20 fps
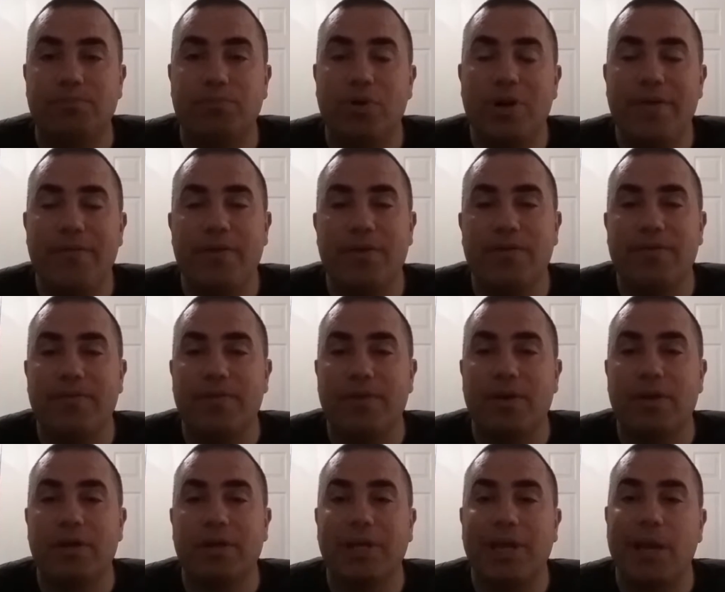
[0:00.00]
preview
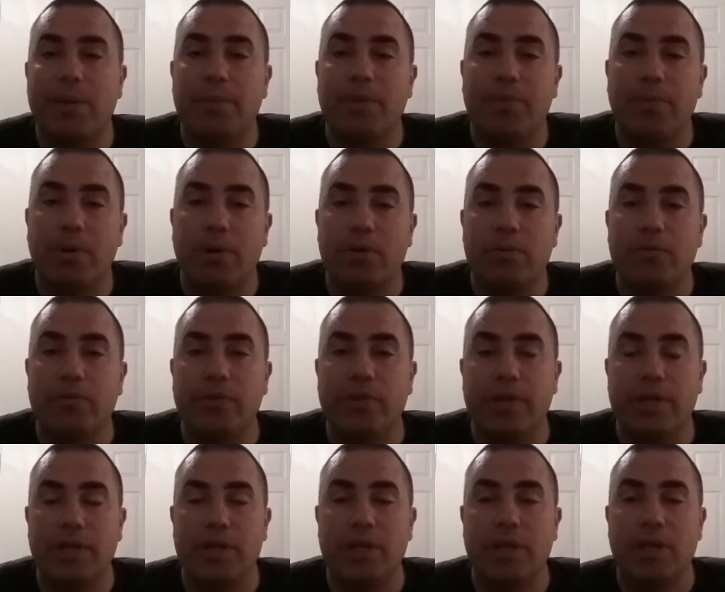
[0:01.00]
for Game of Thrones,
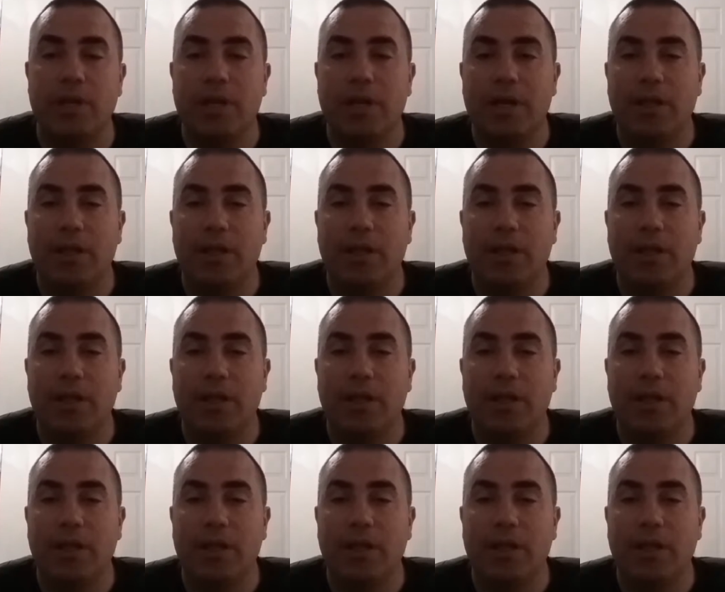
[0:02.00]
and